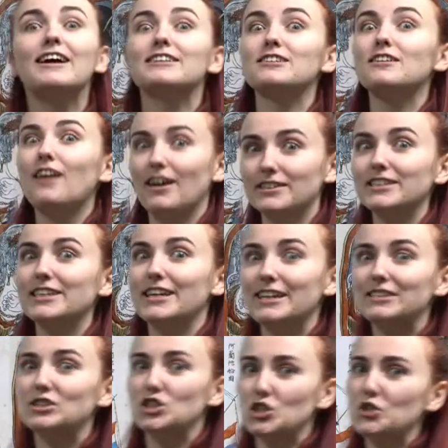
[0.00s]
a lot to get
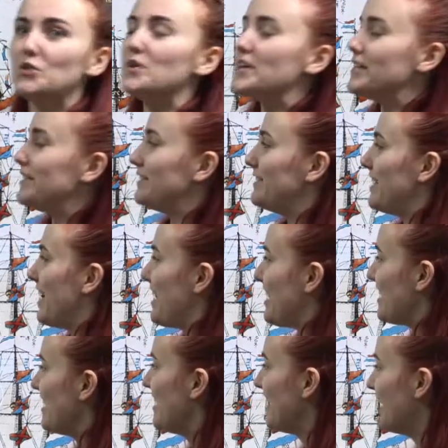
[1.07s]
into in
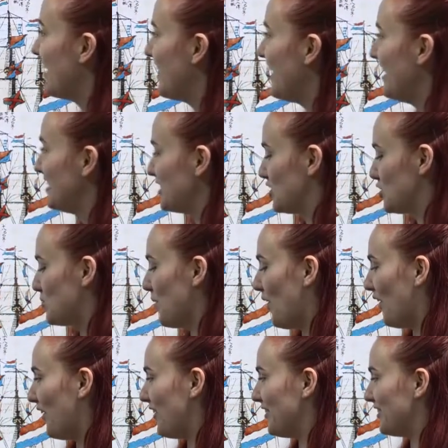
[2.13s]
a
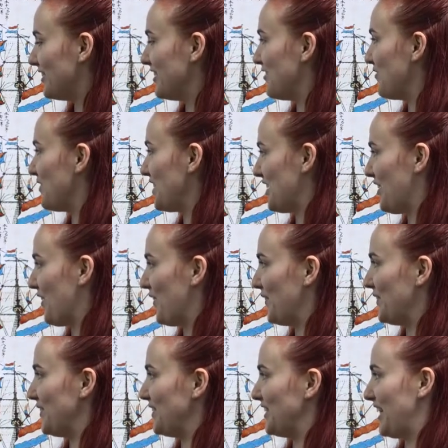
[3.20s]
small
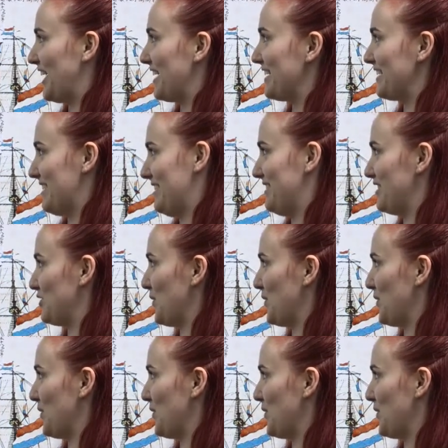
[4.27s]
video like this